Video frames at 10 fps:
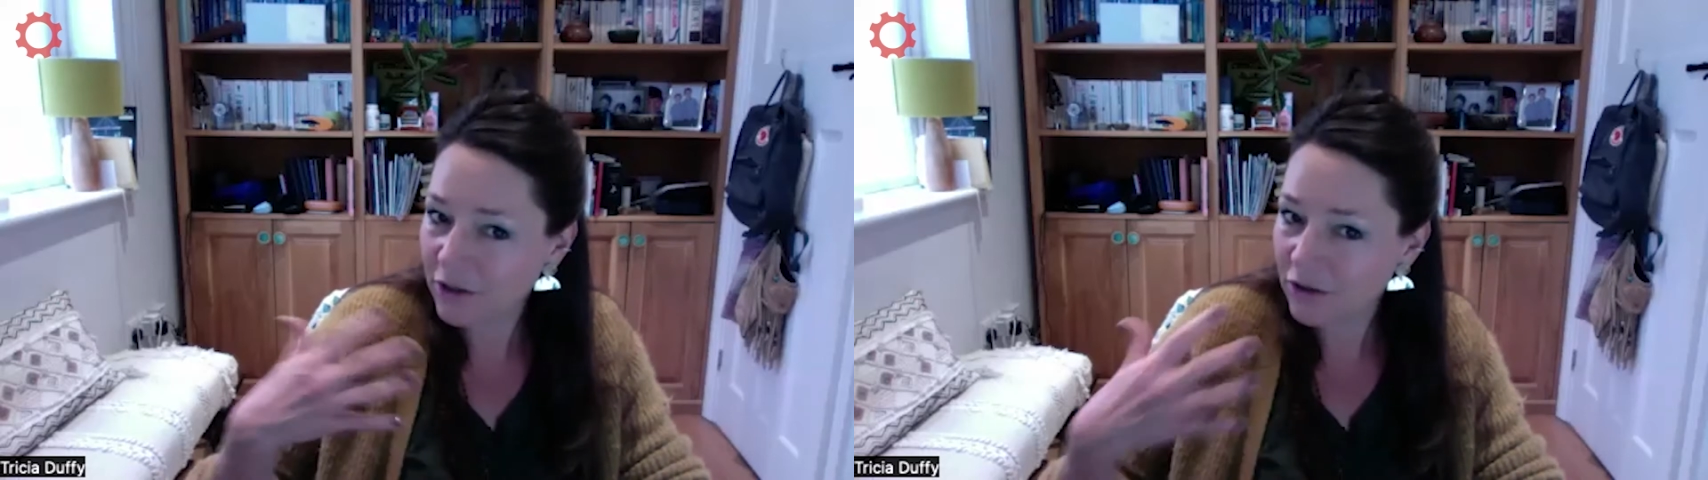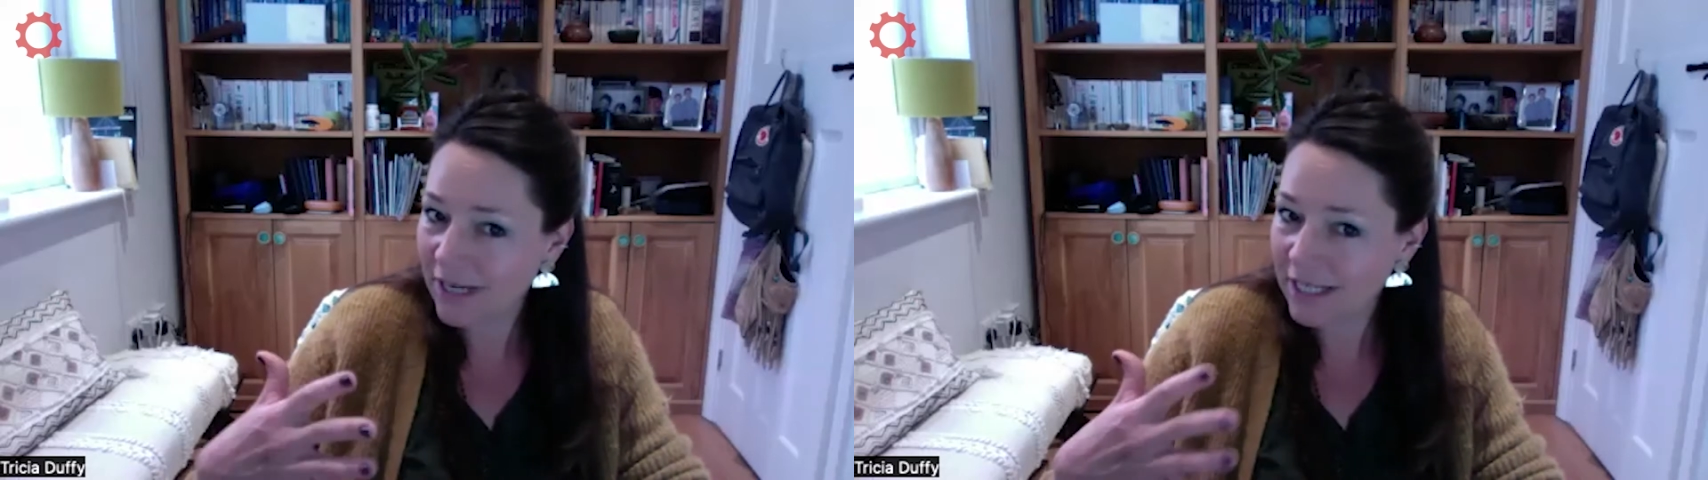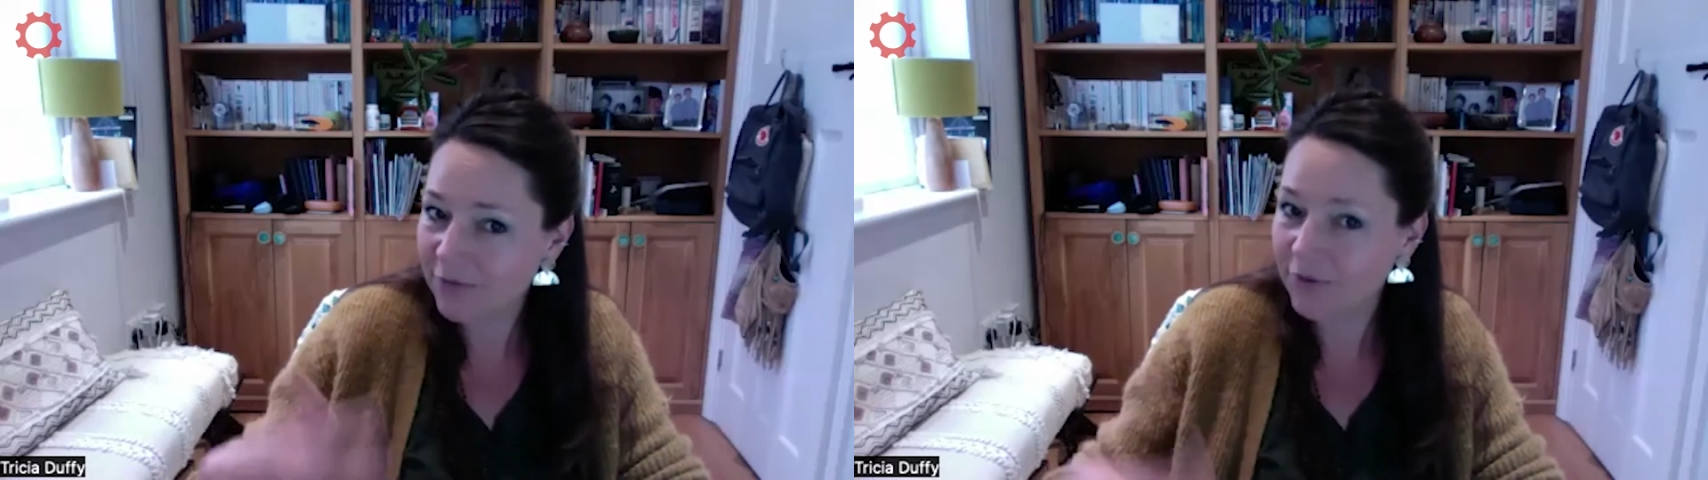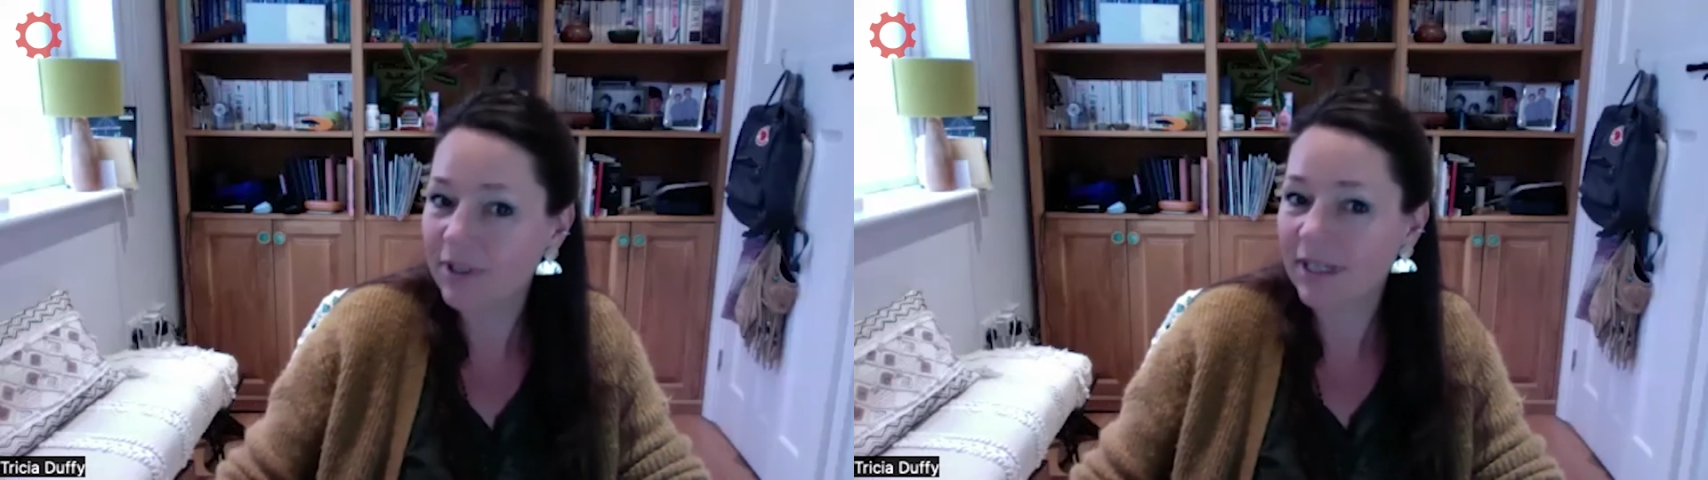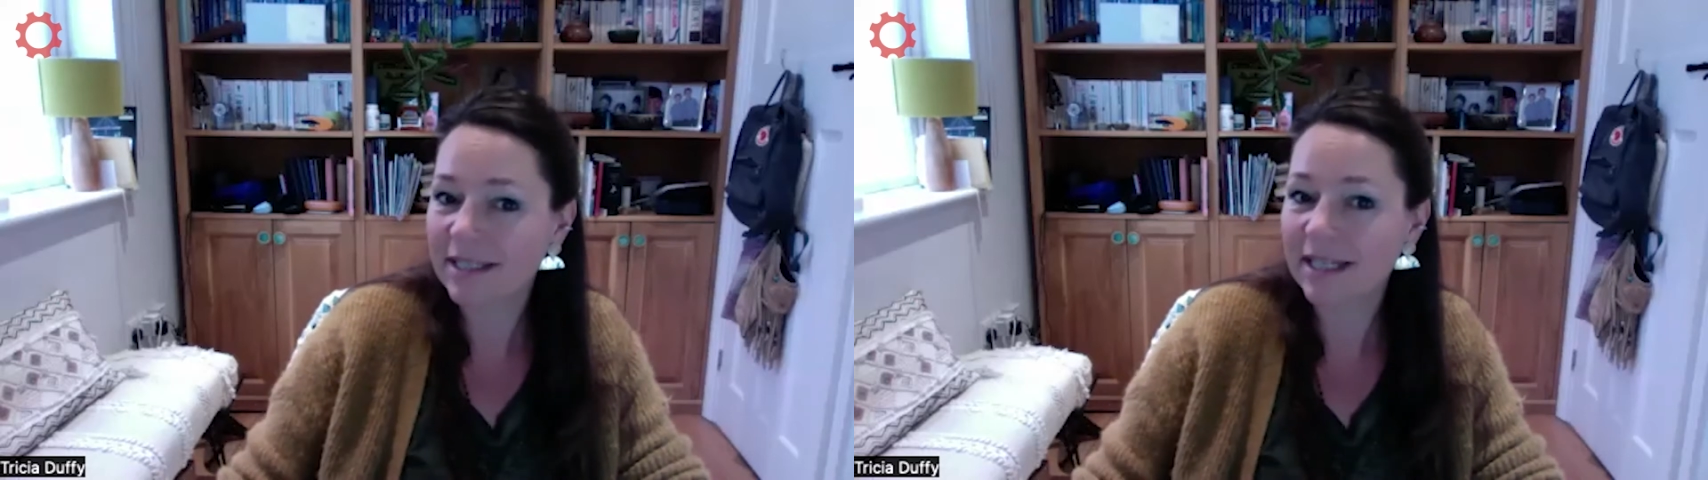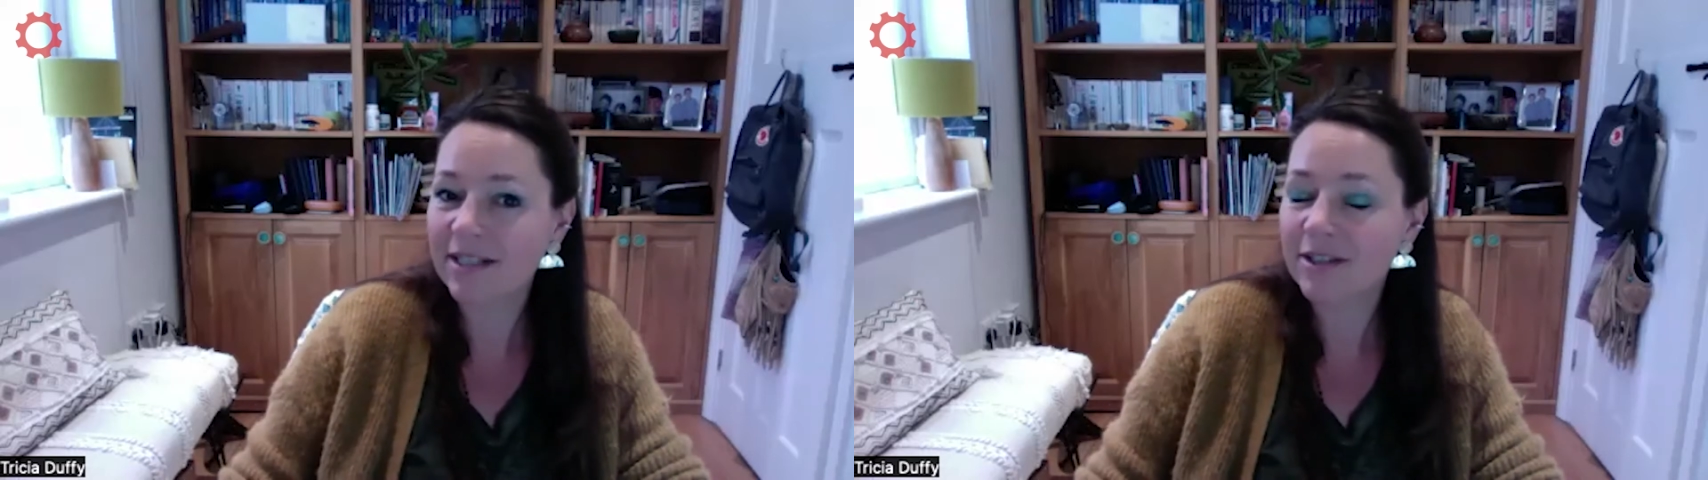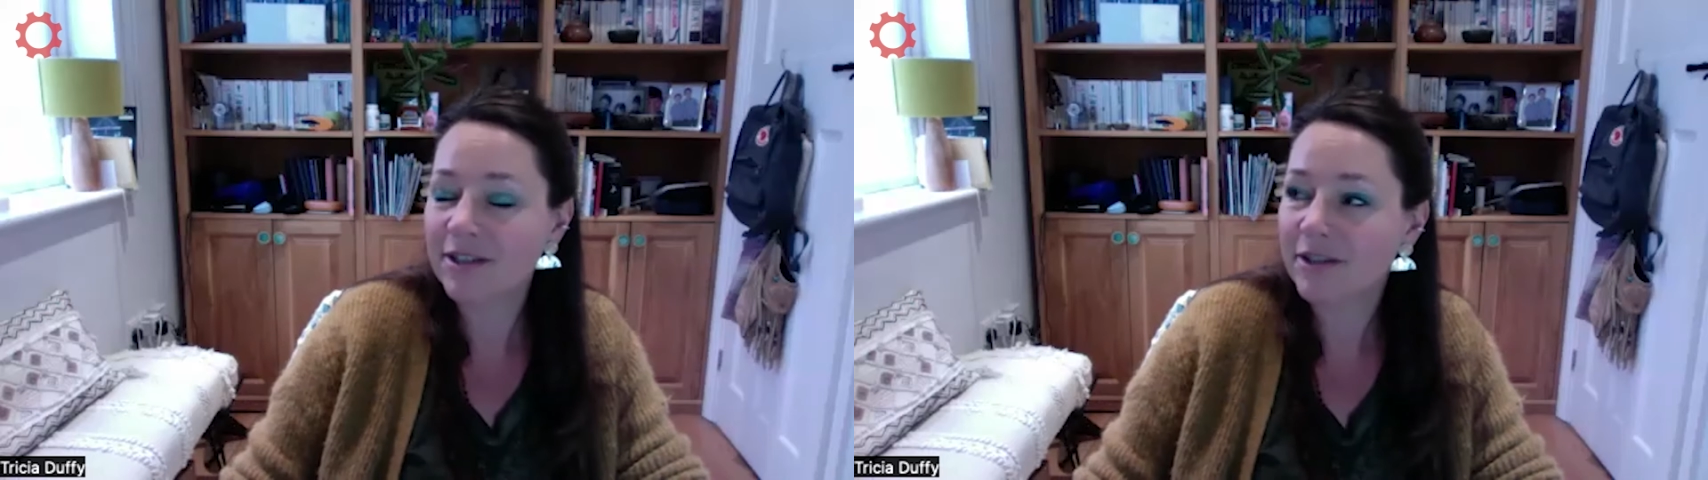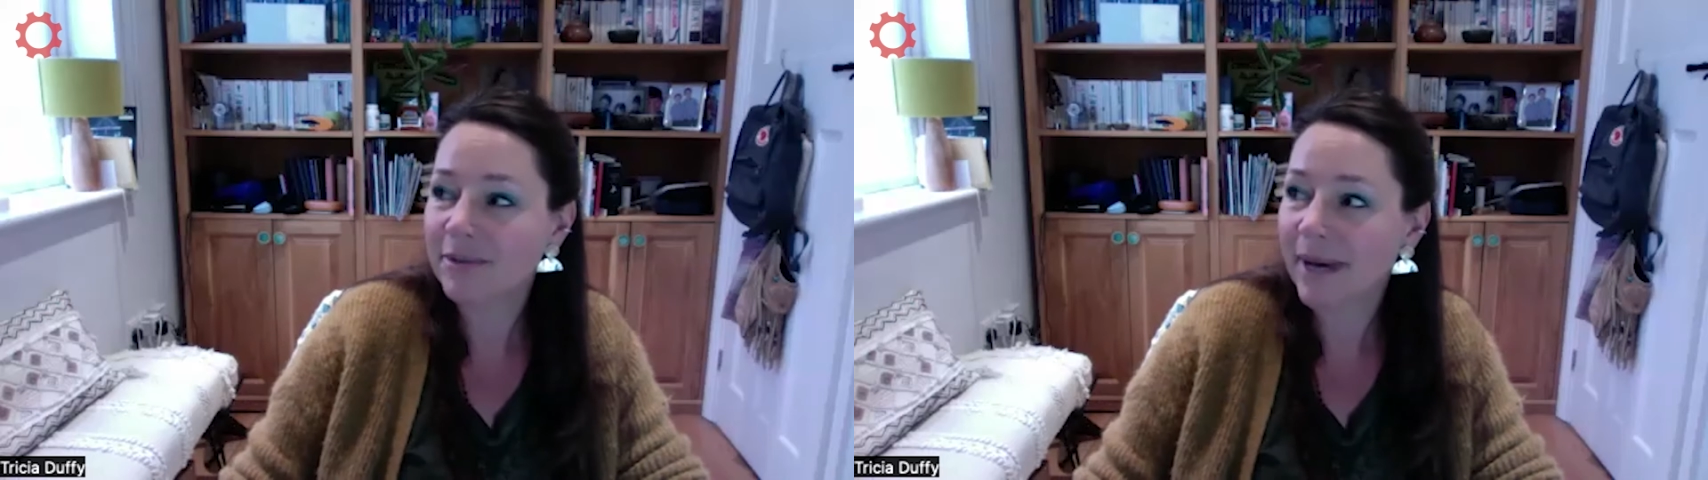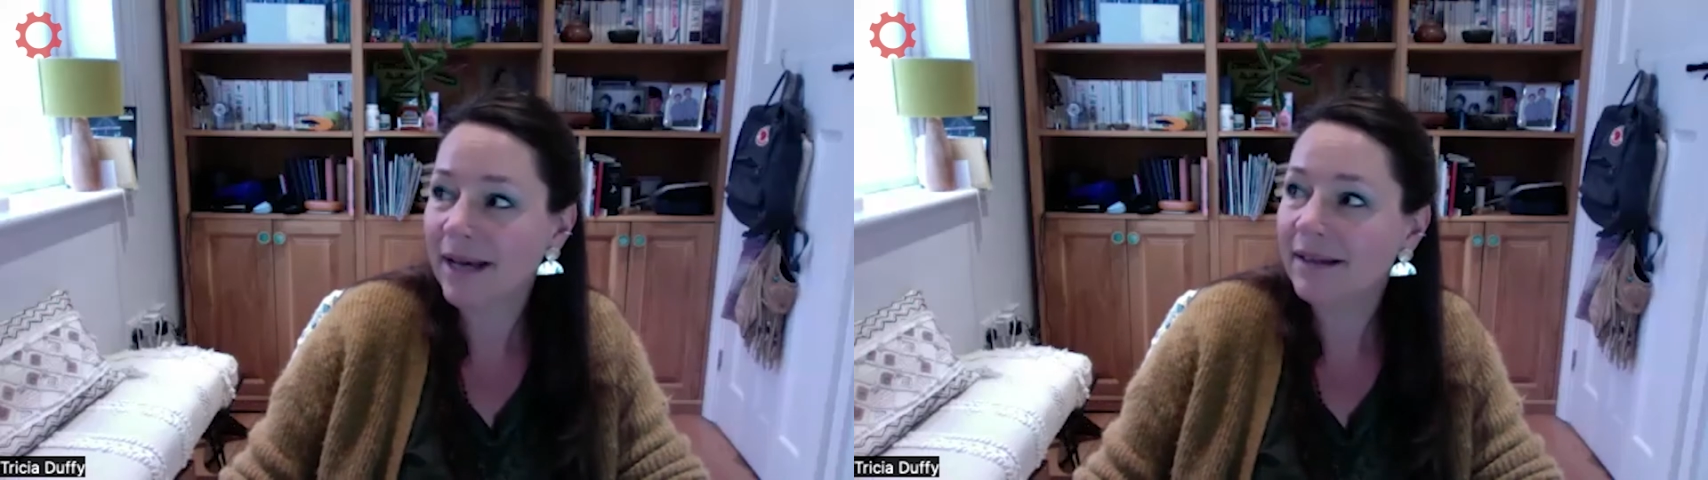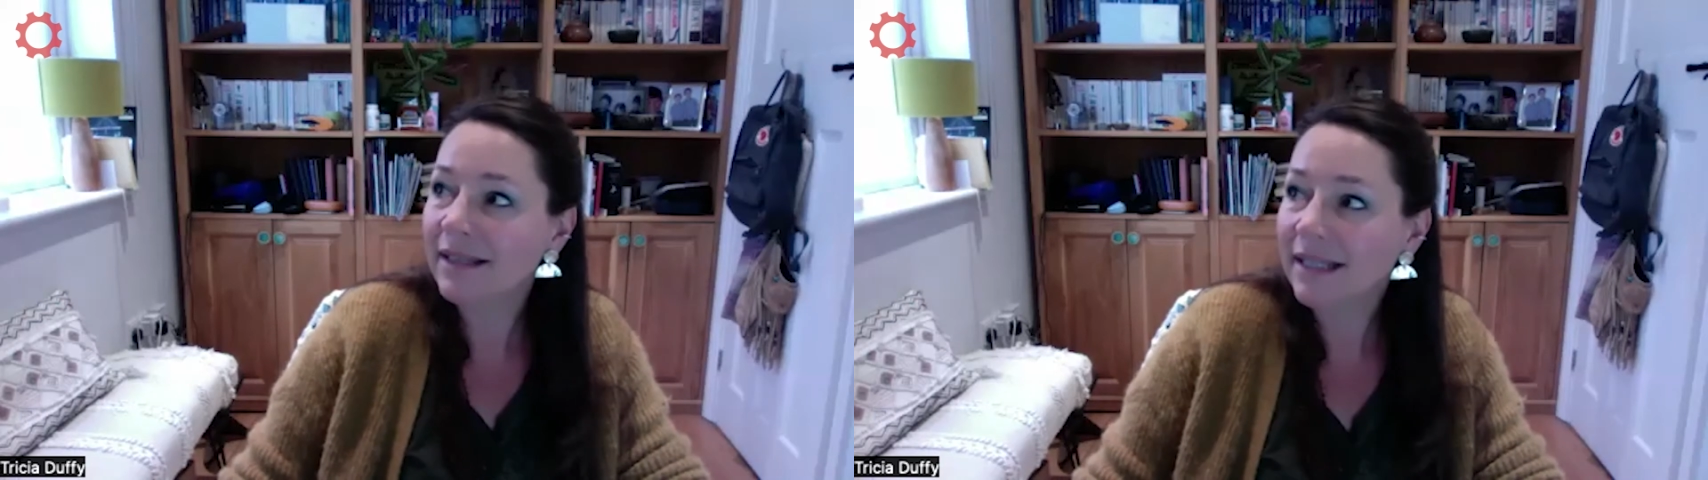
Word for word: creative organisations as well